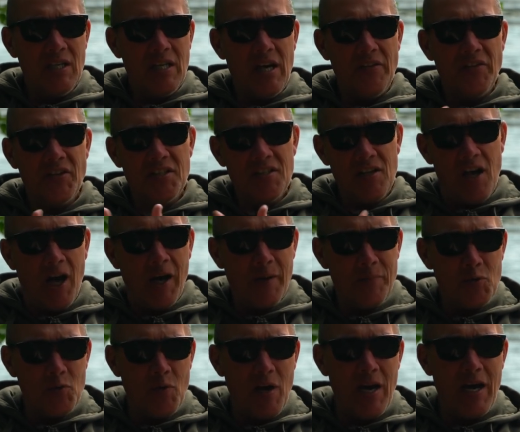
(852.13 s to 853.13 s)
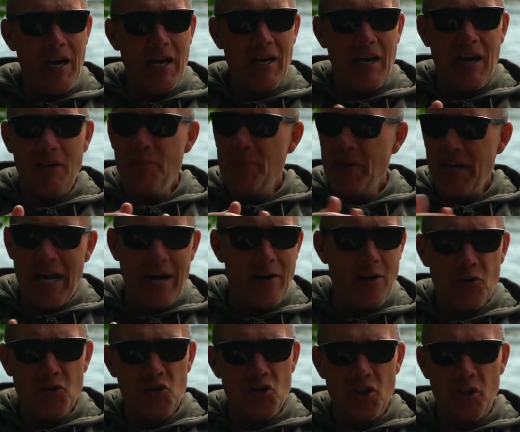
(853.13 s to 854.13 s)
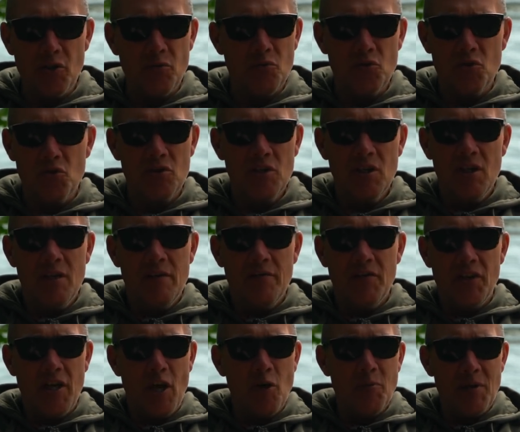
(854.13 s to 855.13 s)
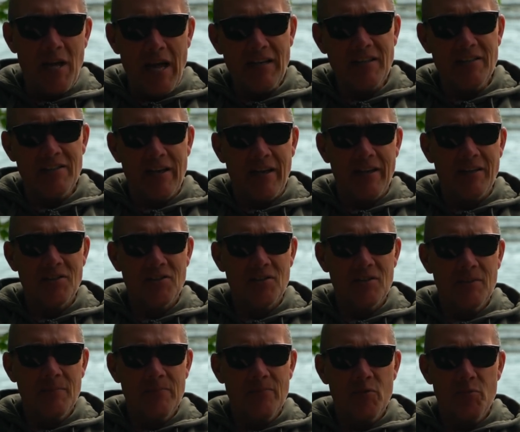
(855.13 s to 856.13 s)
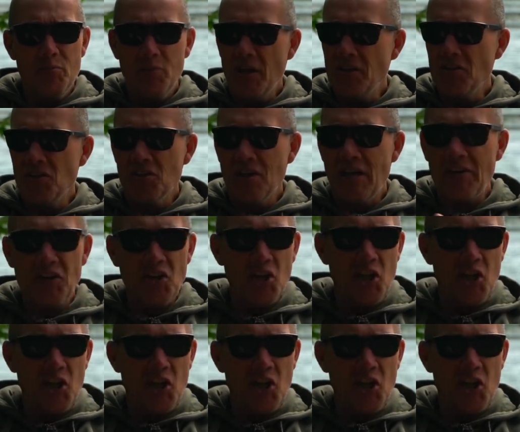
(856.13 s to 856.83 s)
And the times where I've been out on shoots for the open access, places like the